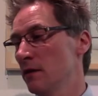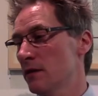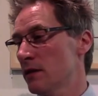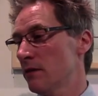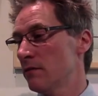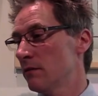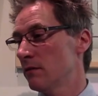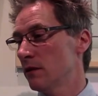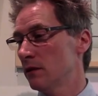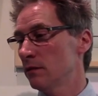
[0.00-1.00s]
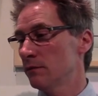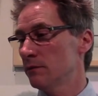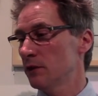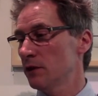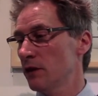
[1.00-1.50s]
So I'll
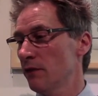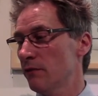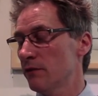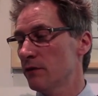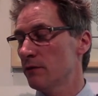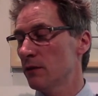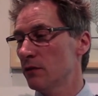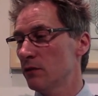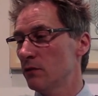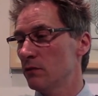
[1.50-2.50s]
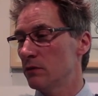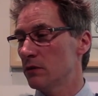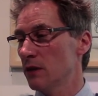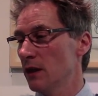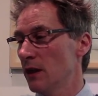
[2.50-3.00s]
just go through some of the tools.
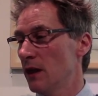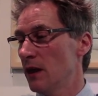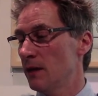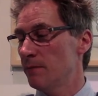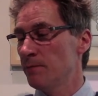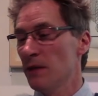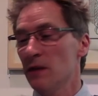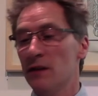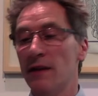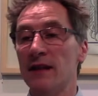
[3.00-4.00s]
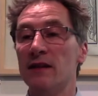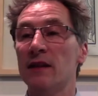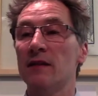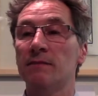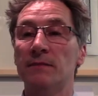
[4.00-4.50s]
So that's
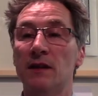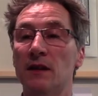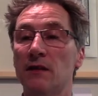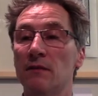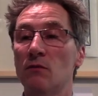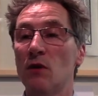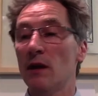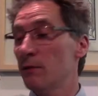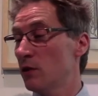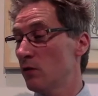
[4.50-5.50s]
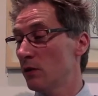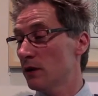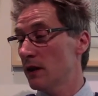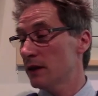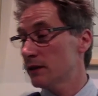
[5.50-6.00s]
a what I would call
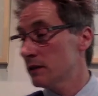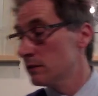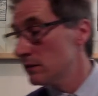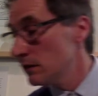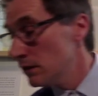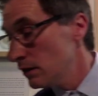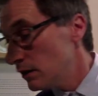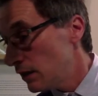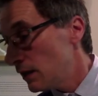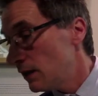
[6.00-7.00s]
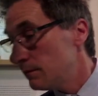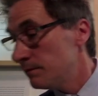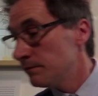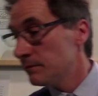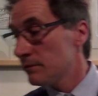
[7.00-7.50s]
a cutter.
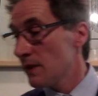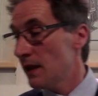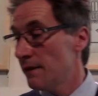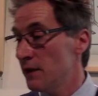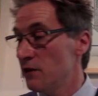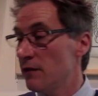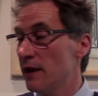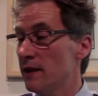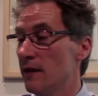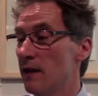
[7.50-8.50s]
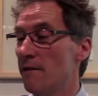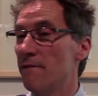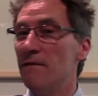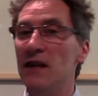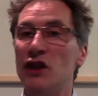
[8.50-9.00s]
And then you get
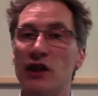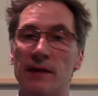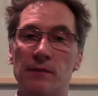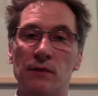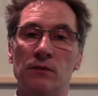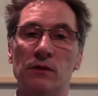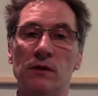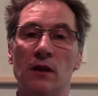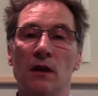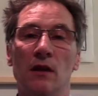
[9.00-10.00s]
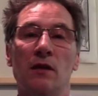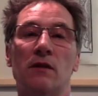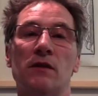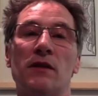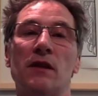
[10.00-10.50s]
V-shaped tools.
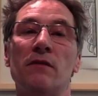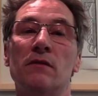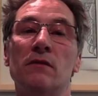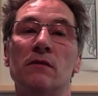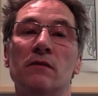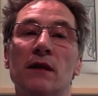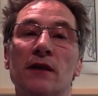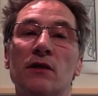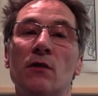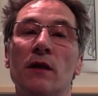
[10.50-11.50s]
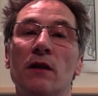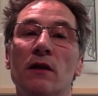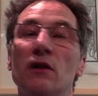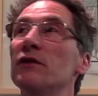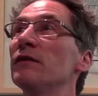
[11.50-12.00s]
So that's quite a
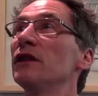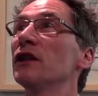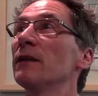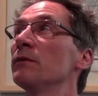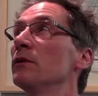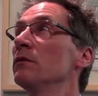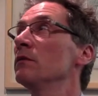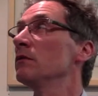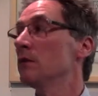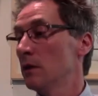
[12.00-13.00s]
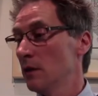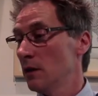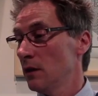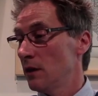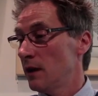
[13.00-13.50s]
large V-shaped tool.
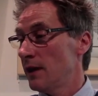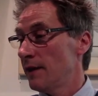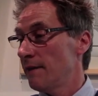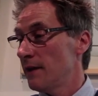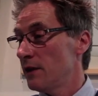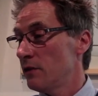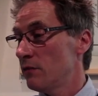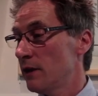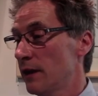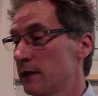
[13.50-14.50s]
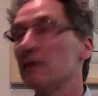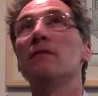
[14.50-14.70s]
And then you'll get...